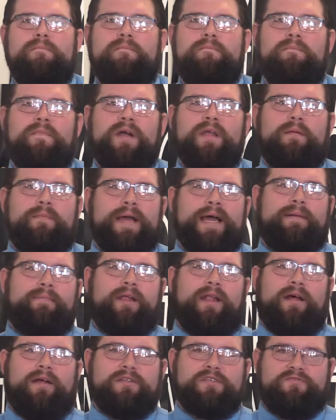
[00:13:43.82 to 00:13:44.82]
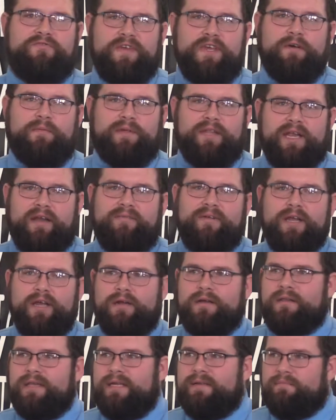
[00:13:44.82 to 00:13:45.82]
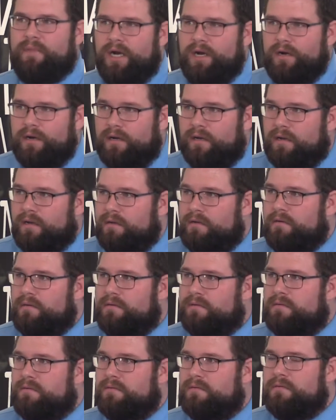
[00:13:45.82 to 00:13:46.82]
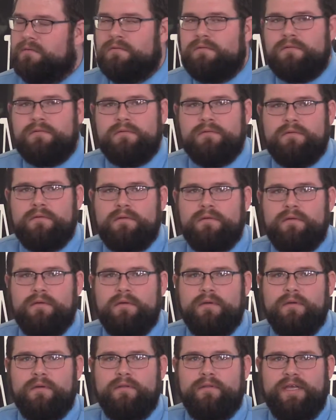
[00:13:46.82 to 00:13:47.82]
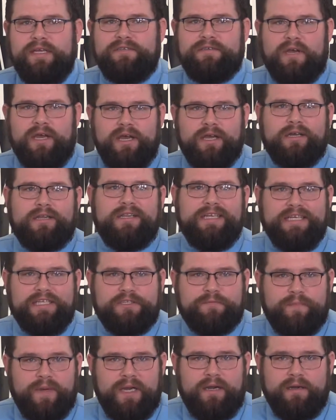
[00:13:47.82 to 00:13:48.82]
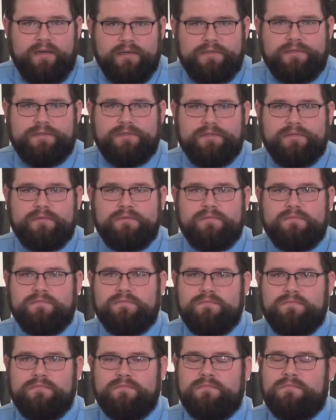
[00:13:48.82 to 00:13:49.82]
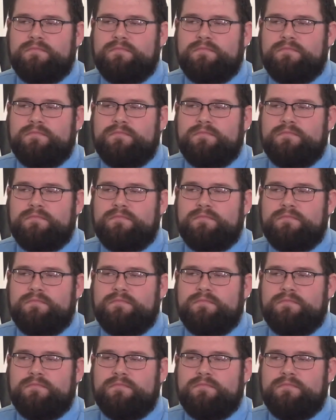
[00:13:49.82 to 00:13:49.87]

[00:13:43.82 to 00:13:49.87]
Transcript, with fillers: Brother Babylon's filled with every unclean bird. Yes, sir. These are unclean spirits. Yes, they are.